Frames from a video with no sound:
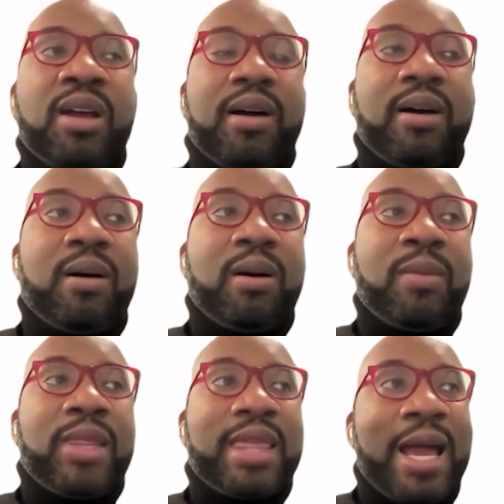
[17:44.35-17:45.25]

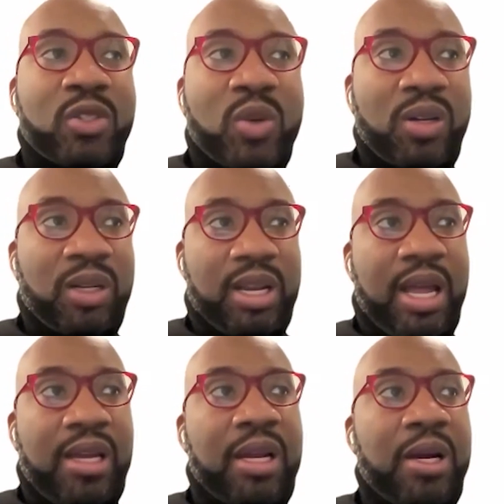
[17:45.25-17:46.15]
That's going to
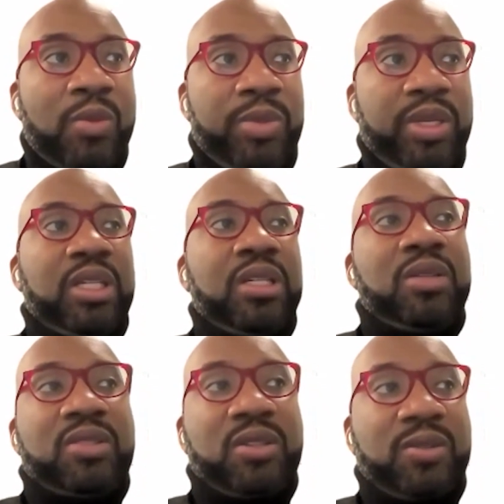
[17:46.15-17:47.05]
unlock our ability to
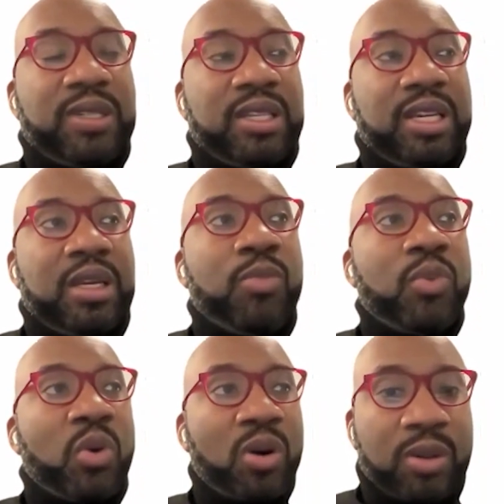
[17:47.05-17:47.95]
service a
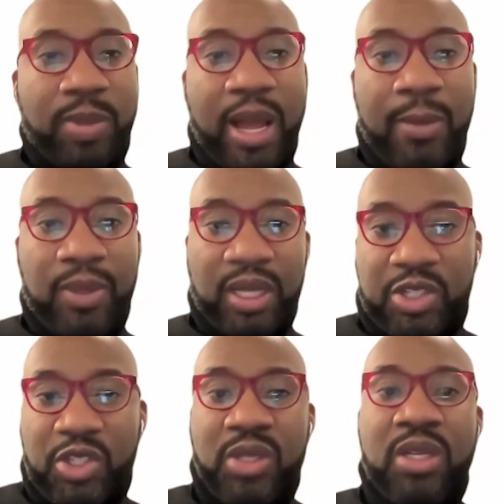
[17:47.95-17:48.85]
broader
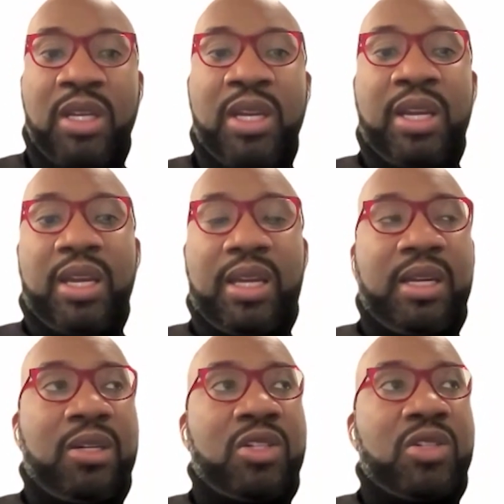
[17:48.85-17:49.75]
population
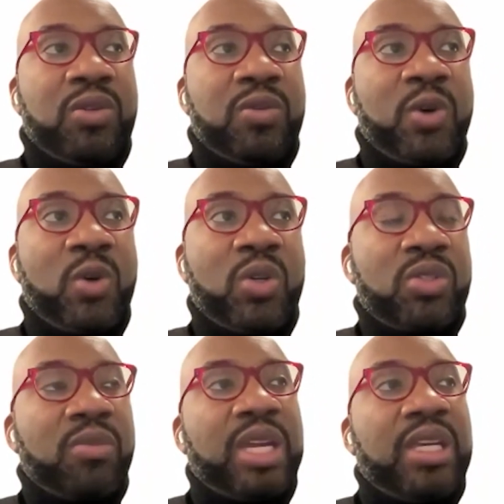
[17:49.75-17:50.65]
and to focus
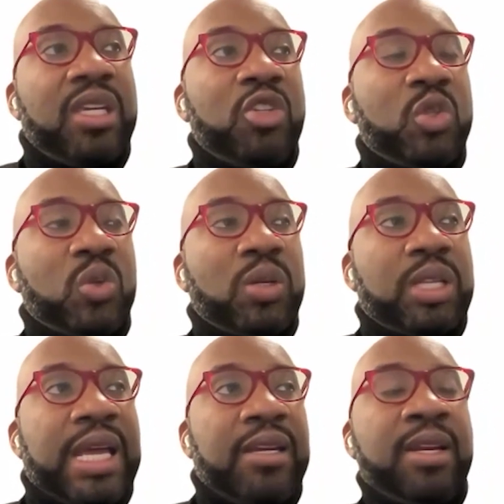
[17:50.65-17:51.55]
on making sure
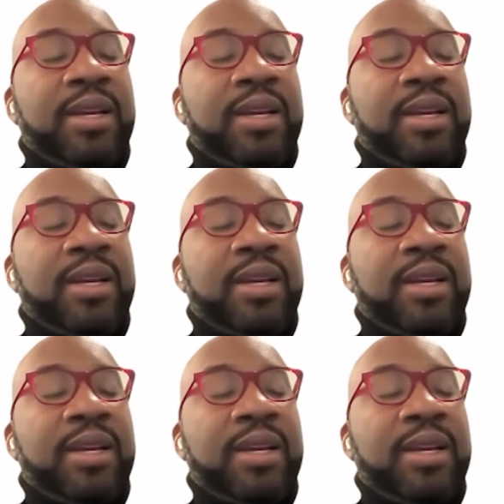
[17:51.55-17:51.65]
that